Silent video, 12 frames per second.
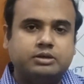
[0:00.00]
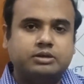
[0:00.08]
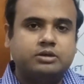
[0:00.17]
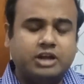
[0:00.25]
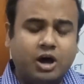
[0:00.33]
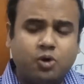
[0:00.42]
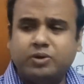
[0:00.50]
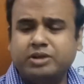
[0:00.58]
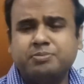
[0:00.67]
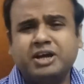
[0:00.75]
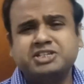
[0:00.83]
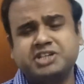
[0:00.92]
Now in
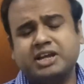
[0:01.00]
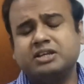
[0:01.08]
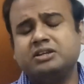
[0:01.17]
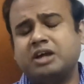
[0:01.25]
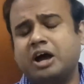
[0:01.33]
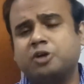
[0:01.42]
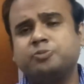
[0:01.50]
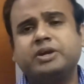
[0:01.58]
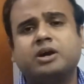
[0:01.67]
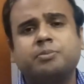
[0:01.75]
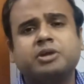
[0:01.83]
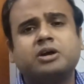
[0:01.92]
my channel, I'll be
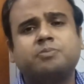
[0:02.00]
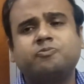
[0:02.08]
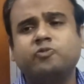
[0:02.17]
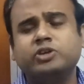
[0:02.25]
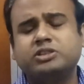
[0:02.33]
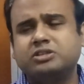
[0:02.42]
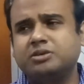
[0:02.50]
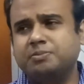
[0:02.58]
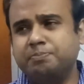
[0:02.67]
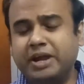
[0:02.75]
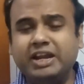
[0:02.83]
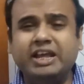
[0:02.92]
coming up with
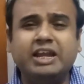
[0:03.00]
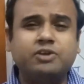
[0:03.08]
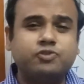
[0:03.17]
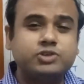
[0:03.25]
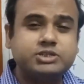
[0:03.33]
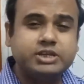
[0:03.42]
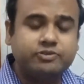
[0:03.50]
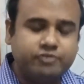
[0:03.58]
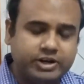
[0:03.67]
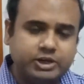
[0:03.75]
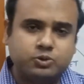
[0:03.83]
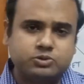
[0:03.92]
many interesting
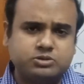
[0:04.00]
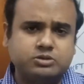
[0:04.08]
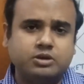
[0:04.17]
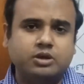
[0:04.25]
videos